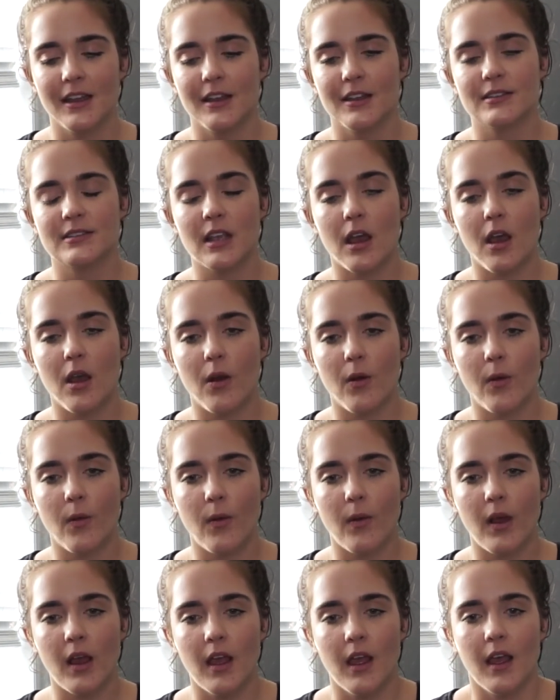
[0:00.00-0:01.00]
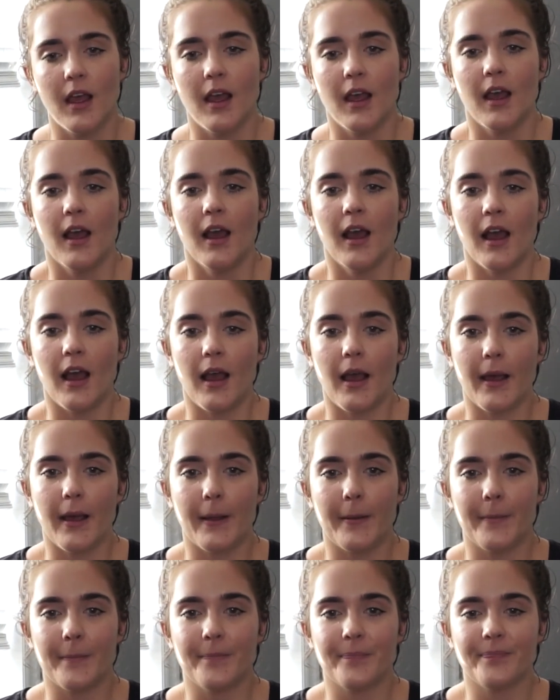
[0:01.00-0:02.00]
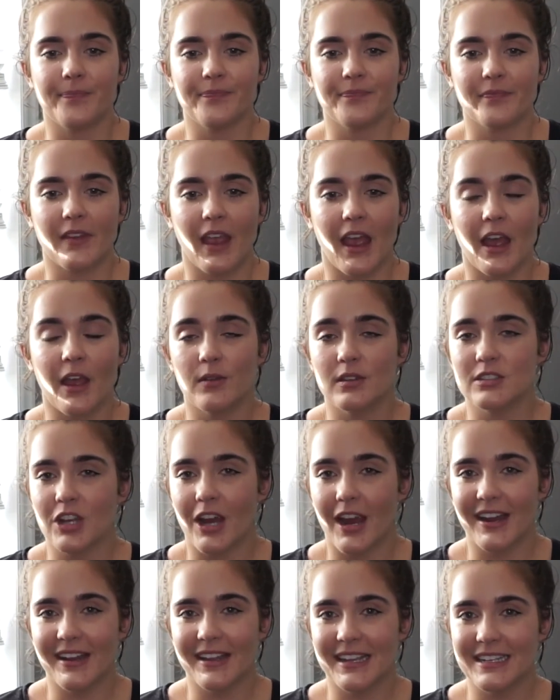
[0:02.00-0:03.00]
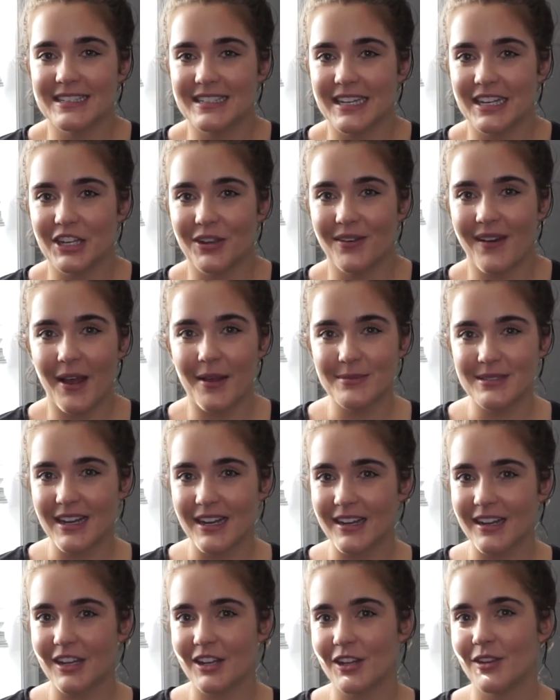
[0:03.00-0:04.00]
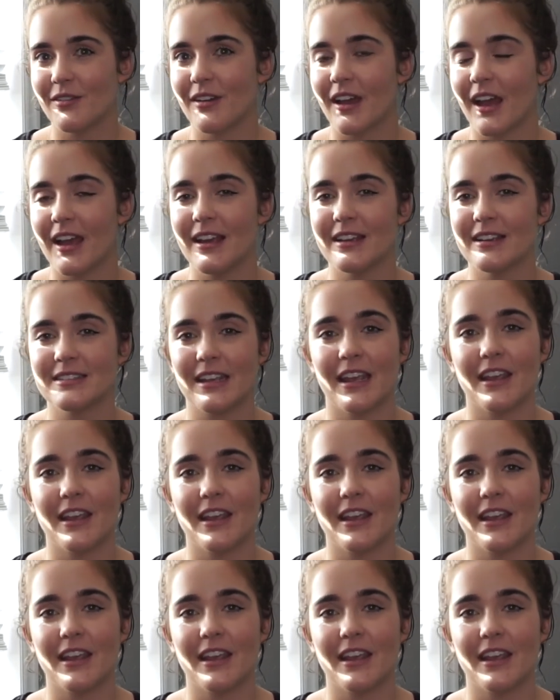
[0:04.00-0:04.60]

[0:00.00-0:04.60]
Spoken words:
So I will try to continue updating you guys.